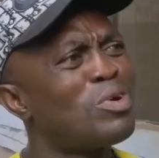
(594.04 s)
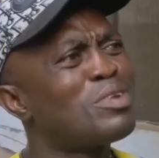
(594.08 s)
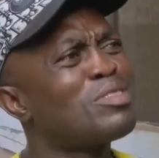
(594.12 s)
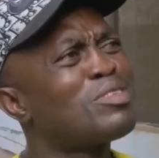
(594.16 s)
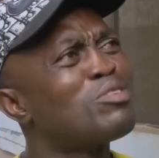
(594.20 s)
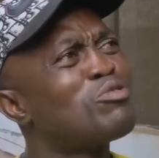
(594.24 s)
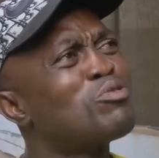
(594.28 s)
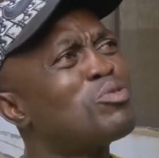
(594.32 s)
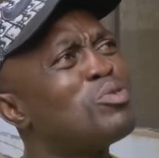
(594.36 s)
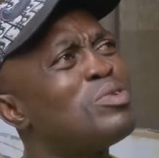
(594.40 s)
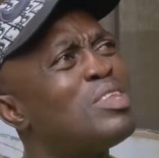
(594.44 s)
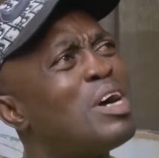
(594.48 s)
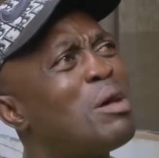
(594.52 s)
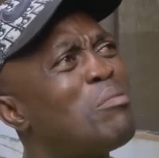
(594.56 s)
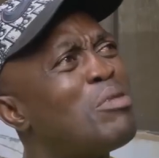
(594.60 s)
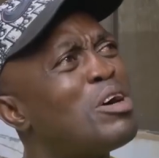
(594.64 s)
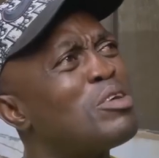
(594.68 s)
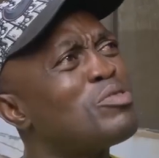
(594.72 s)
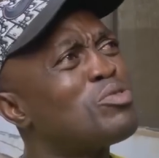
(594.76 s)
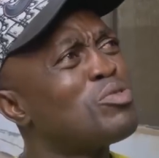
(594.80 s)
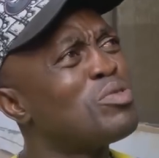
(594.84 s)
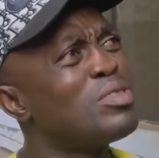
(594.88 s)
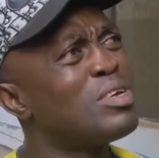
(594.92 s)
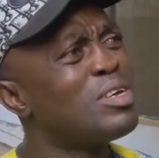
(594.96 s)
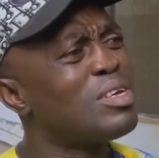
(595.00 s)
What is good
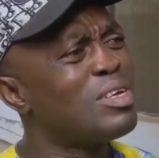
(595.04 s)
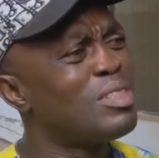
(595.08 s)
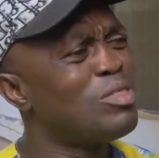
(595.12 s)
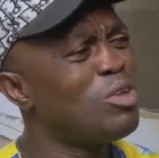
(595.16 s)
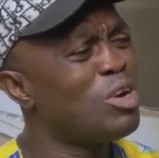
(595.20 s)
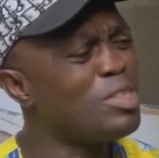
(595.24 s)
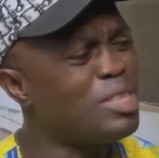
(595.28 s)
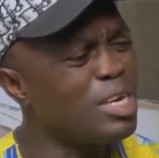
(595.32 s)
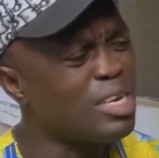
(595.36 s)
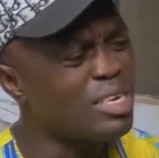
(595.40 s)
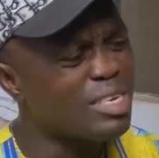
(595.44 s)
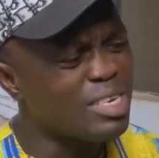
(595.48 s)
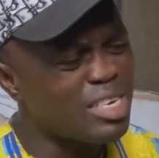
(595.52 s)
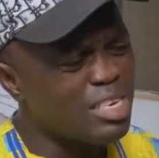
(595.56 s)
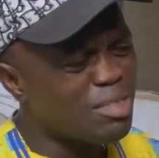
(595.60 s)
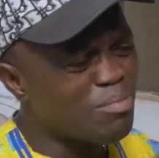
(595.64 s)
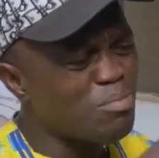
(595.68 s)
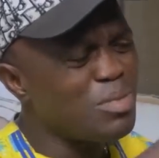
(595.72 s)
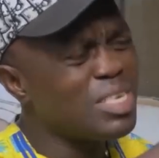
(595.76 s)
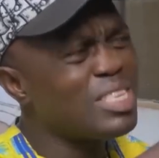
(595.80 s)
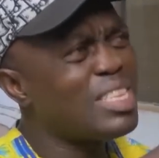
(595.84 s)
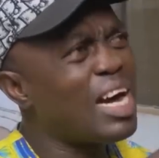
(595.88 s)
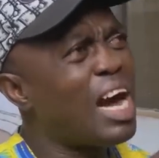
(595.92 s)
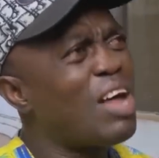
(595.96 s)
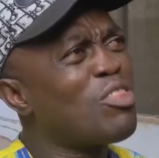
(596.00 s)
about today? No, they greet
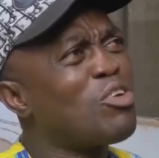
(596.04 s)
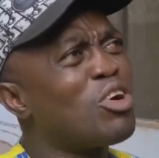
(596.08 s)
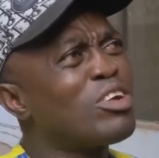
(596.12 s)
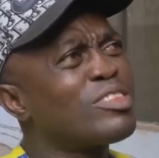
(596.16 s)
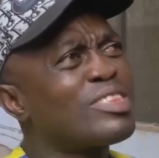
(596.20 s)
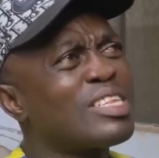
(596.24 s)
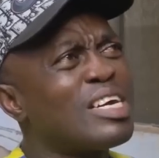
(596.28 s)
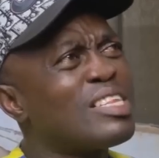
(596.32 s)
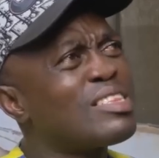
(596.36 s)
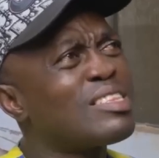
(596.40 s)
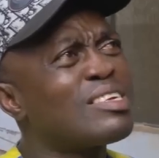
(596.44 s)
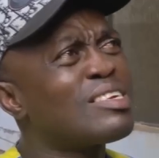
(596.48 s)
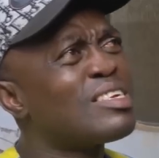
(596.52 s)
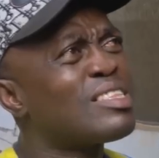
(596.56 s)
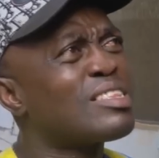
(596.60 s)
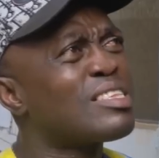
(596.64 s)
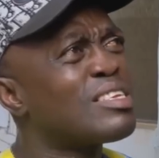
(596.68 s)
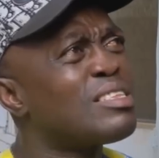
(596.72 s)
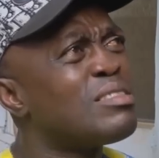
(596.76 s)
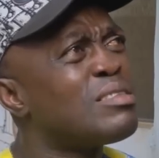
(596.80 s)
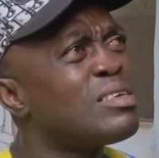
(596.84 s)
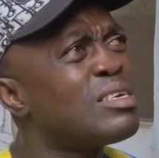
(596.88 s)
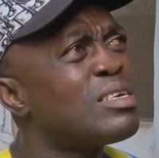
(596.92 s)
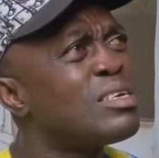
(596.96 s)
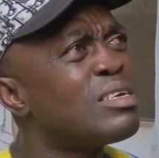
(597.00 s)
me that nonsense
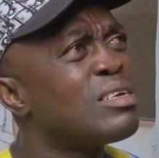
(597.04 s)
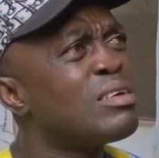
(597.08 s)
greeting.